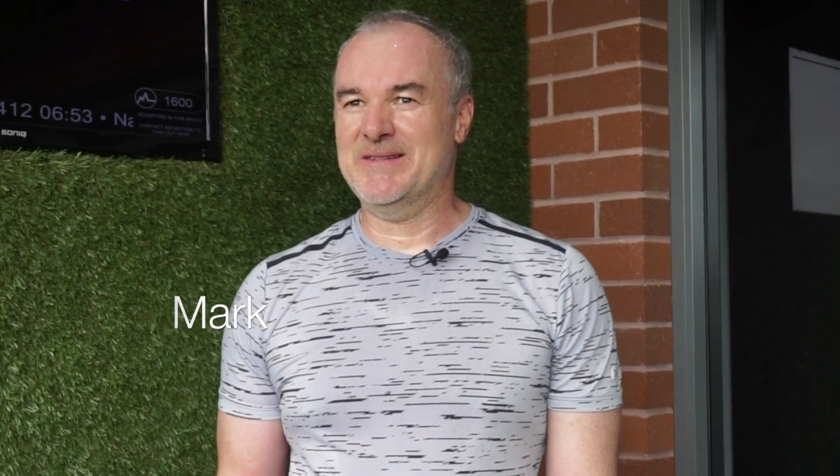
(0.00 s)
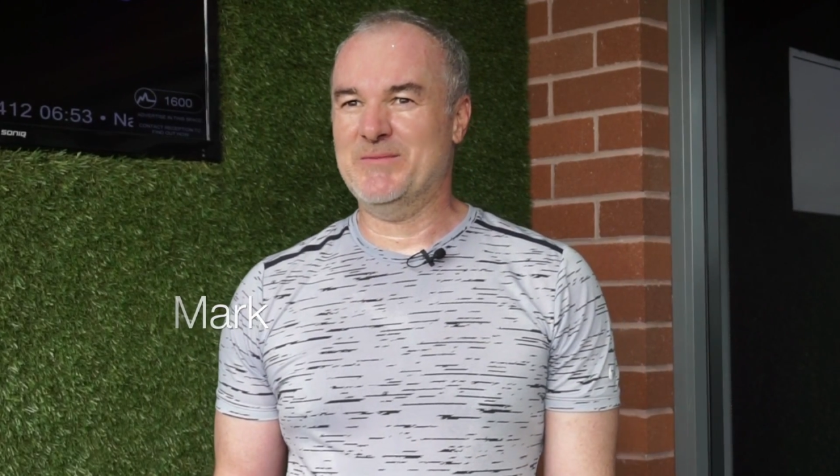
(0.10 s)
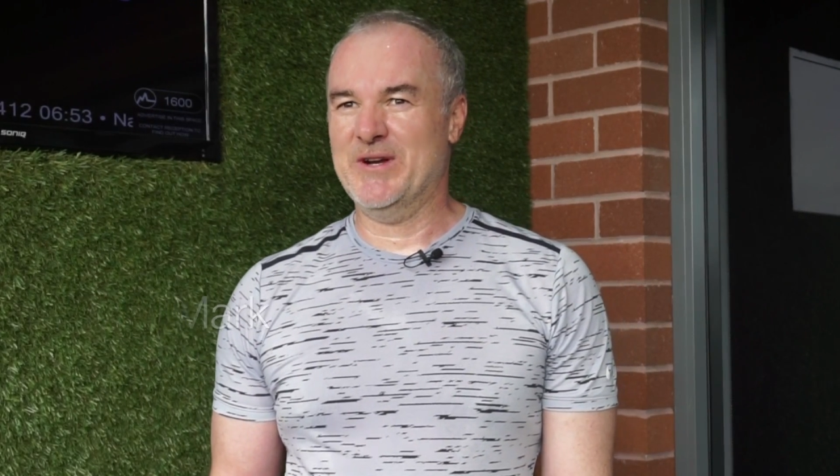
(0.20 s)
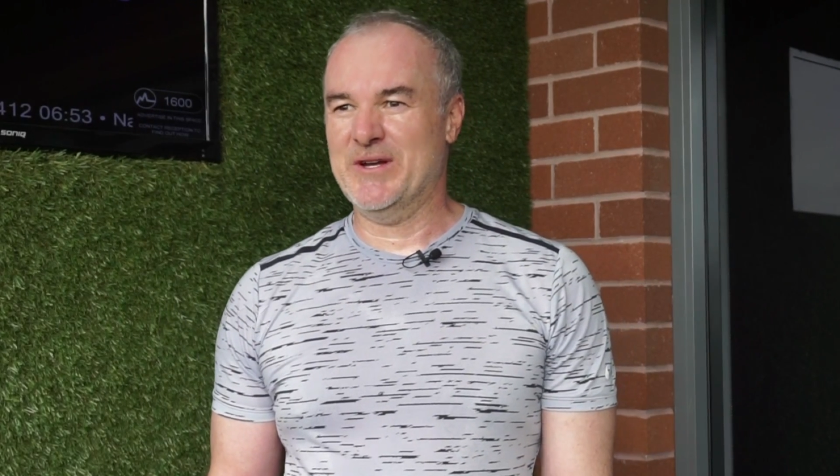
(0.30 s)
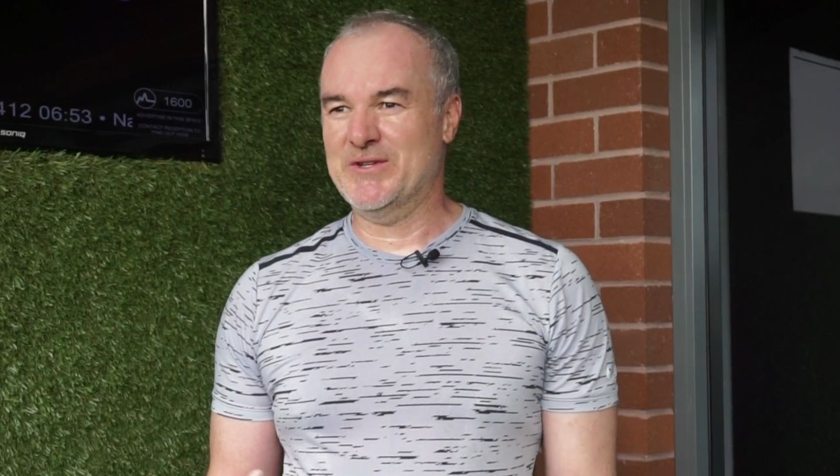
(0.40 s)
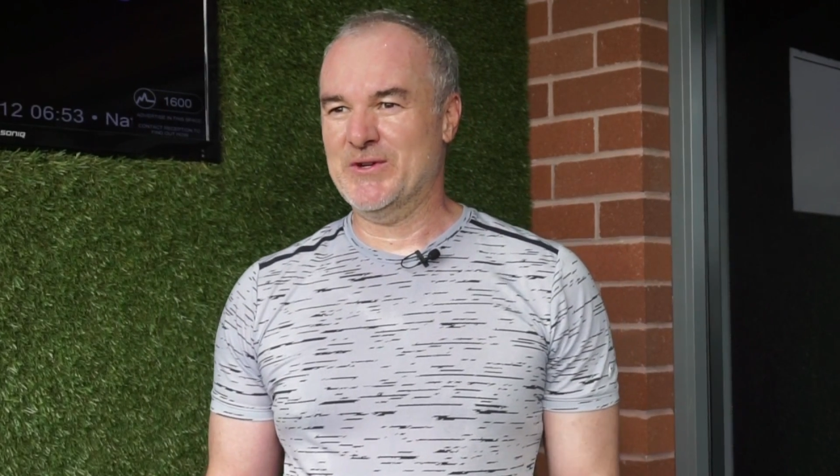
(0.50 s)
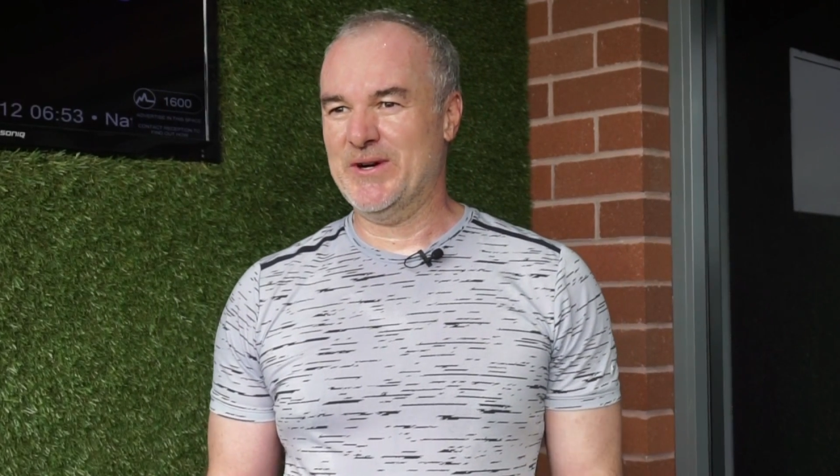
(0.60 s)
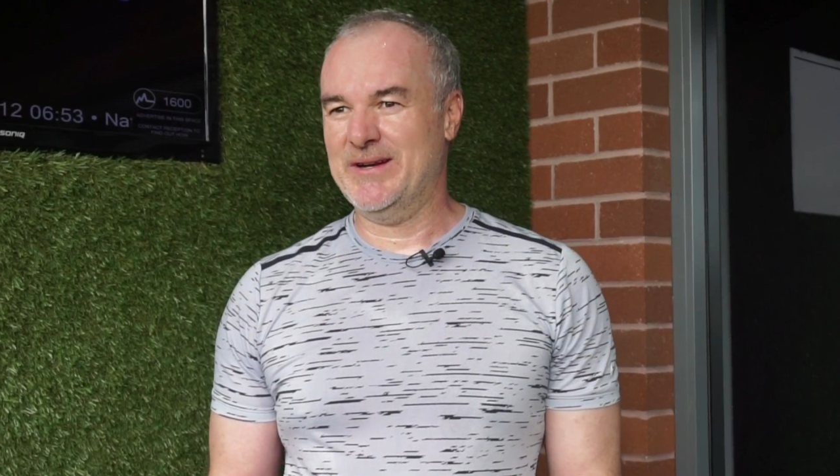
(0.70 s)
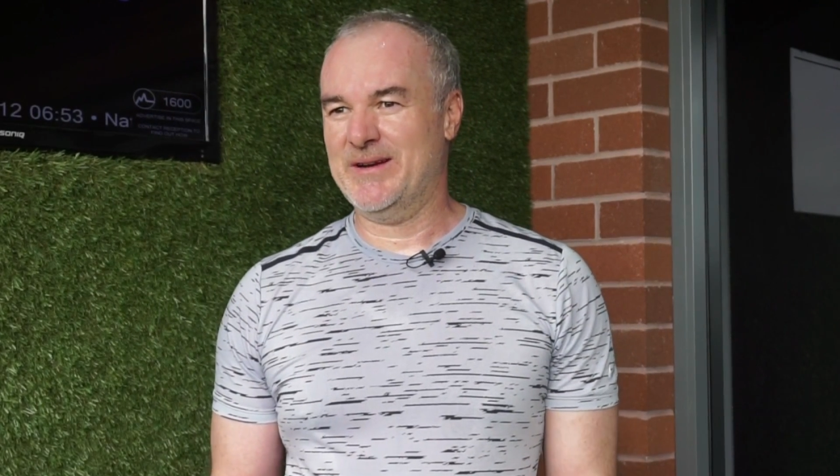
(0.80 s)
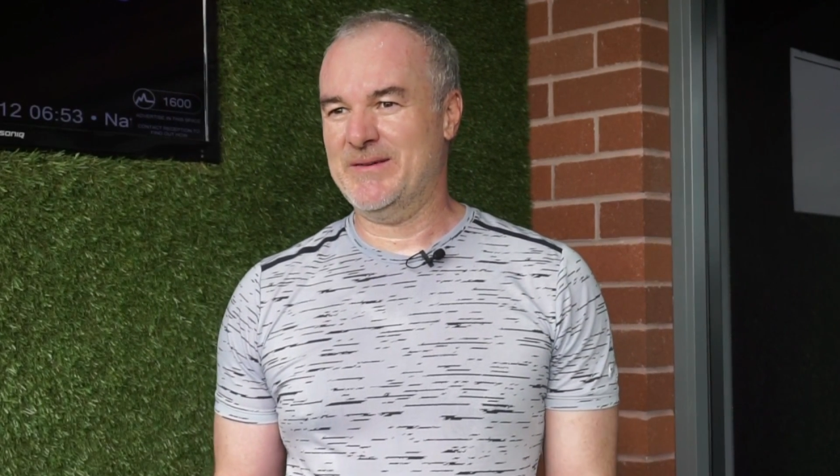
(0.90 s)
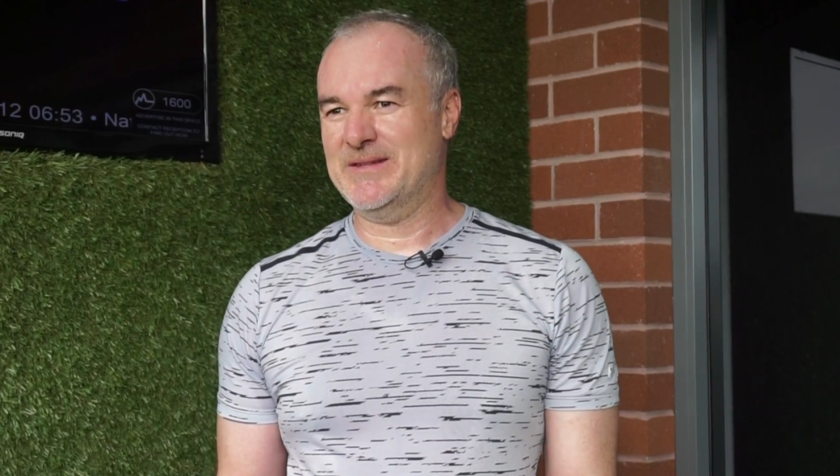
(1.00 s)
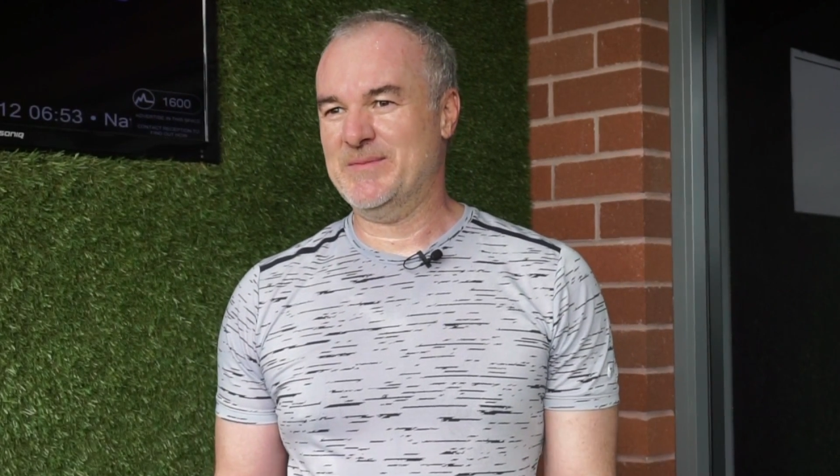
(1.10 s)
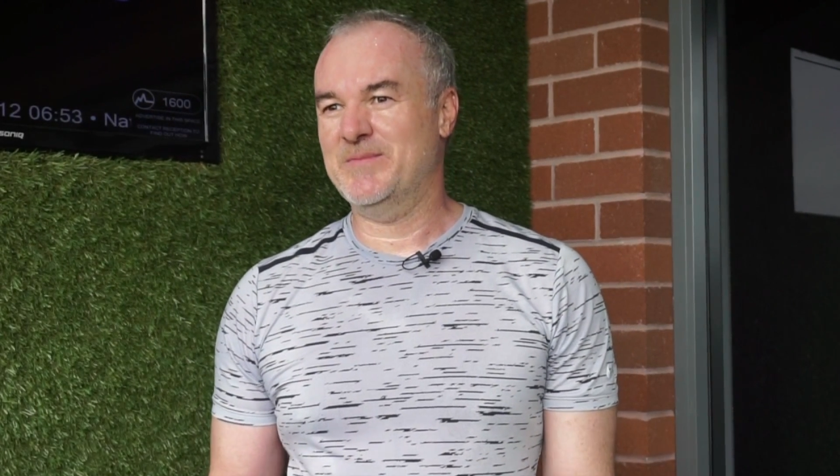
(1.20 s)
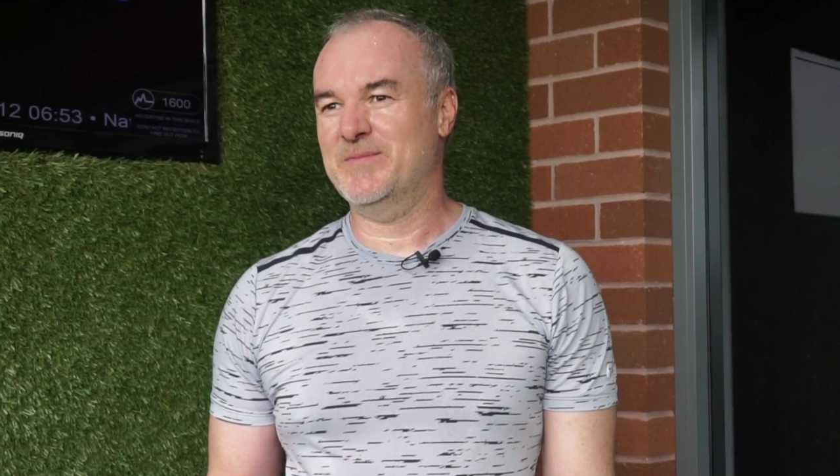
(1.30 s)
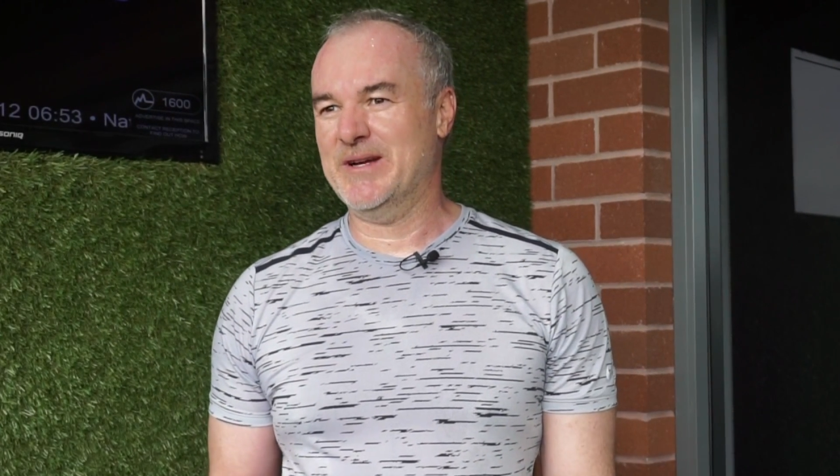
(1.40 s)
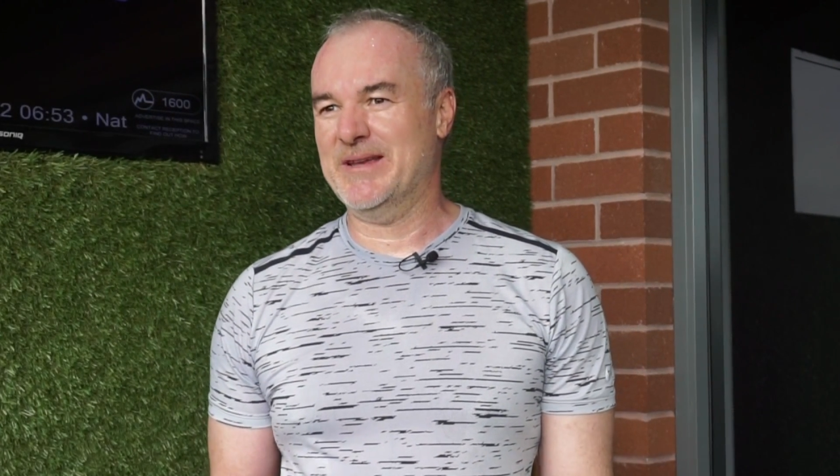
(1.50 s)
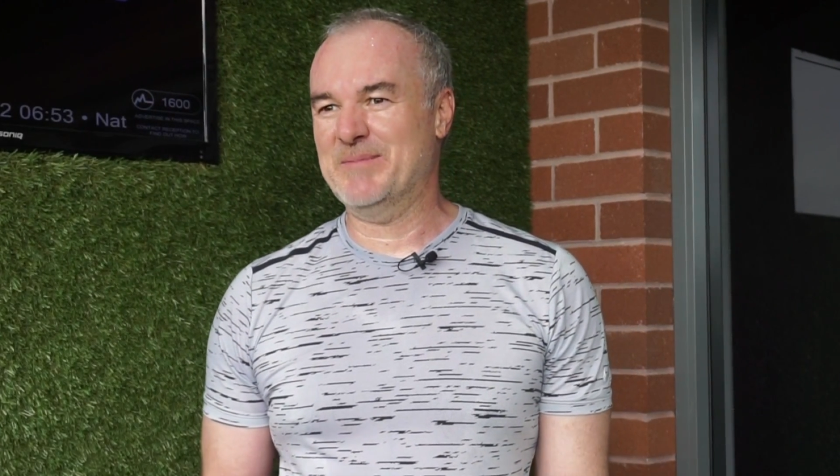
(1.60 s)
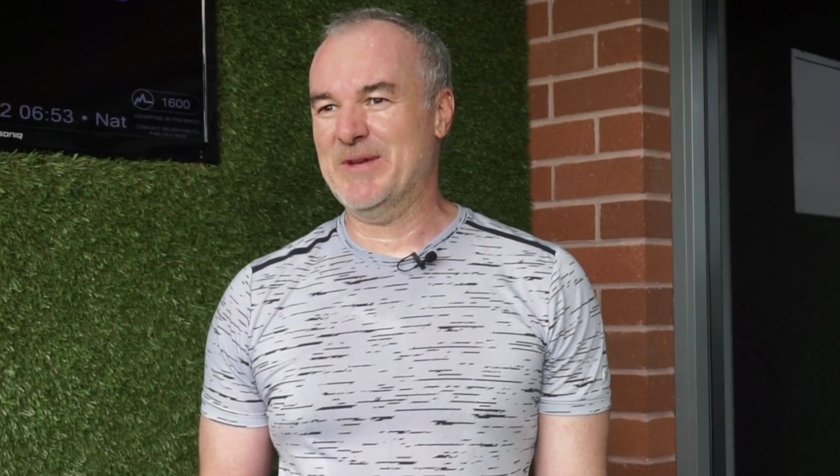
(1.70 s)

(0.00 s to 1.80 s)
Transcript: When I joined, I was quite